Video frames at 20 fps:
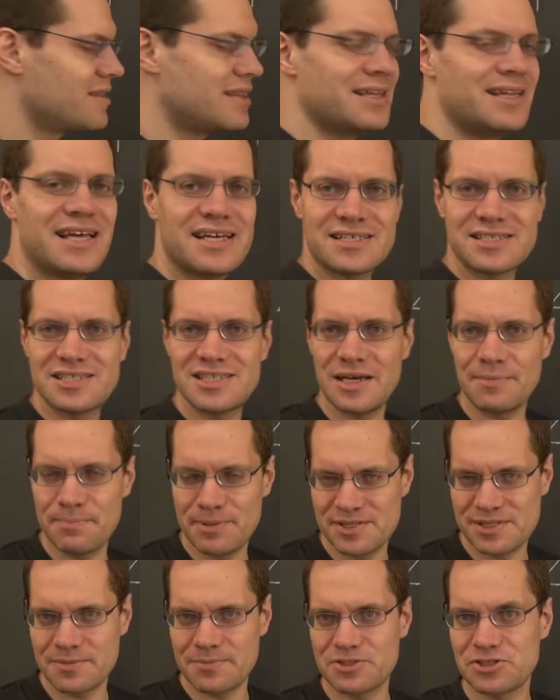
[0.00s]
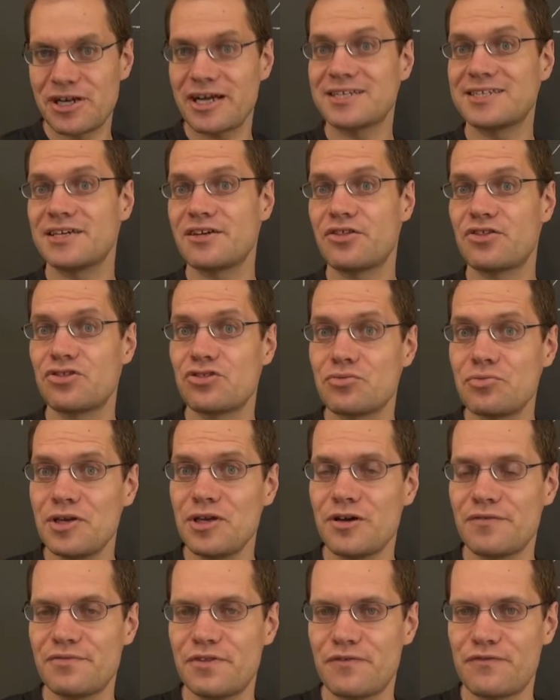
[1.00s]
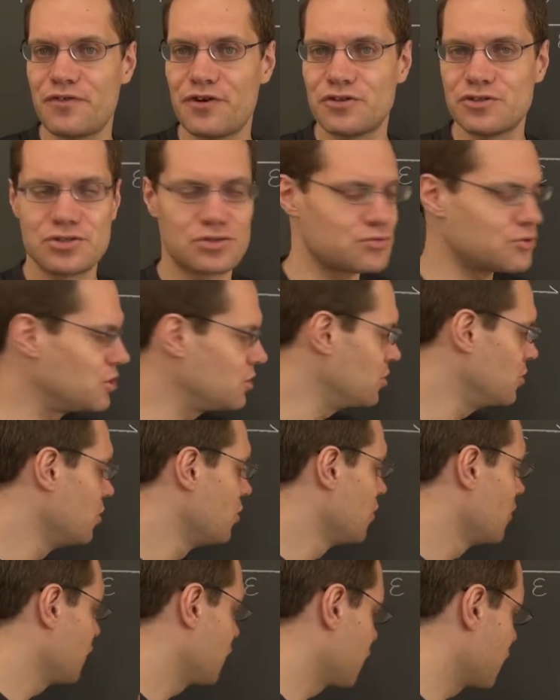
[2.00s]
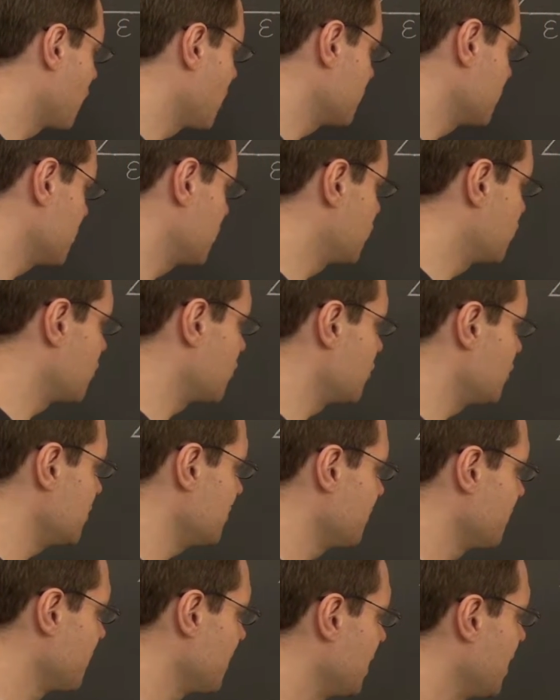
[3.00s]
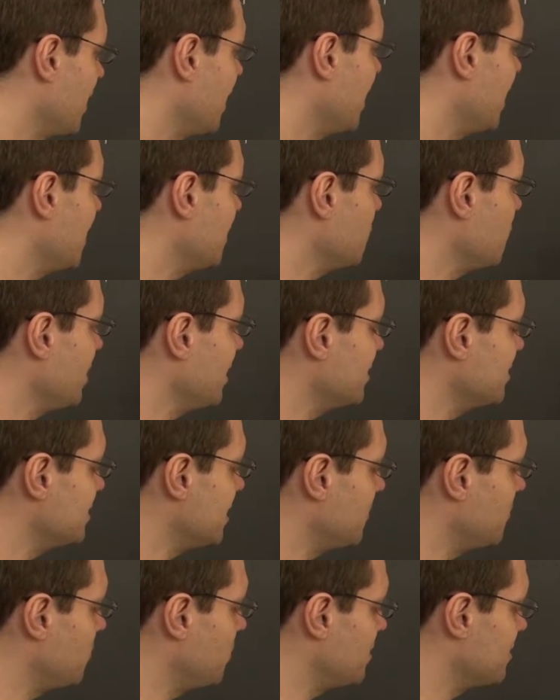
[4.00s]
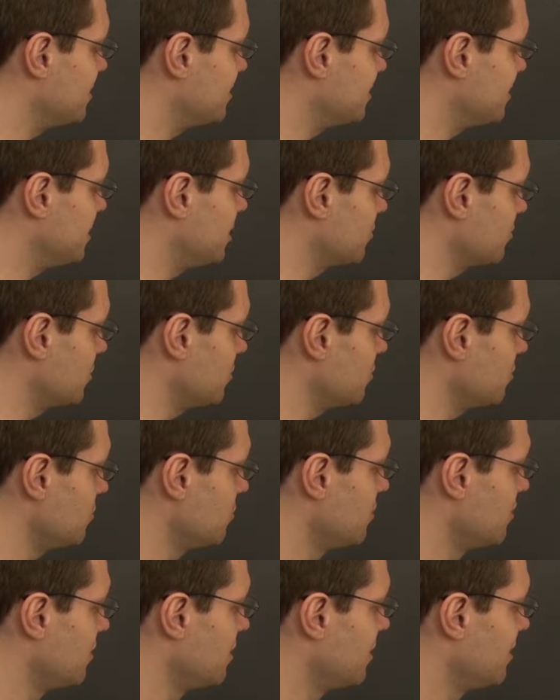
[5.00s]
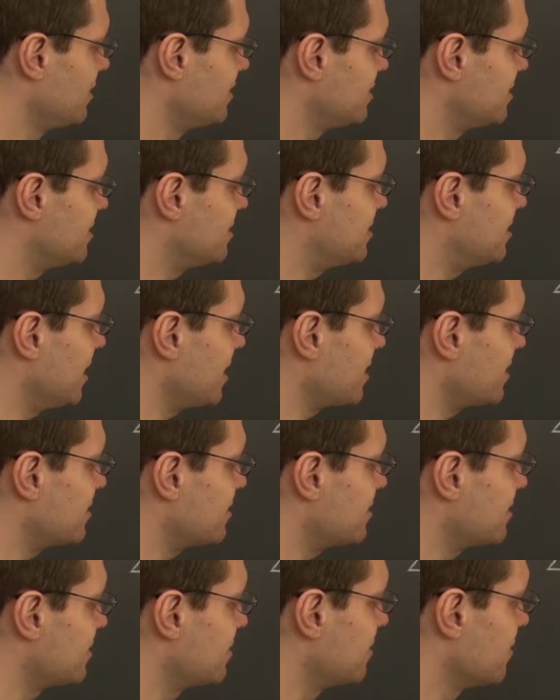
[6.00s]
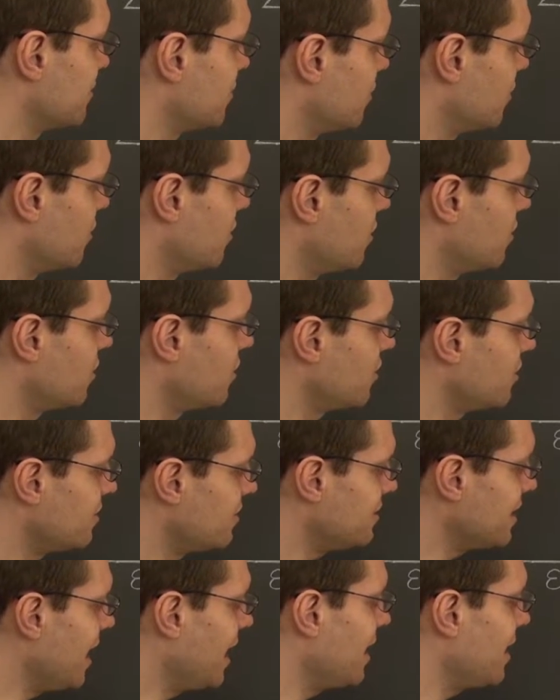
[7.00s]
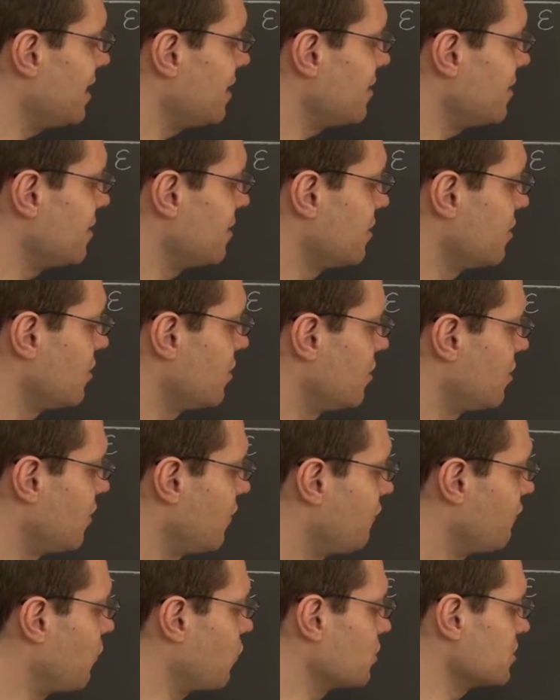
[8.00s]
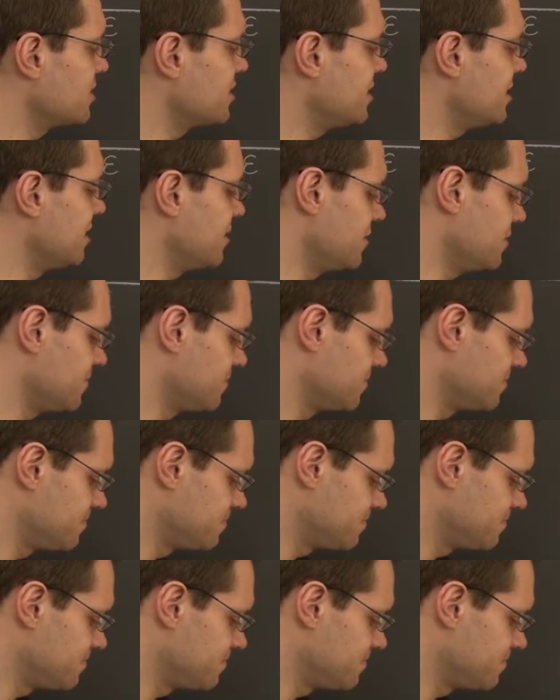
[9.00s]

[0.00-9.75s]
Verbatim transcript: The next step is subtracting three of the first row from the third, and we end up with zero, six, nine, 14.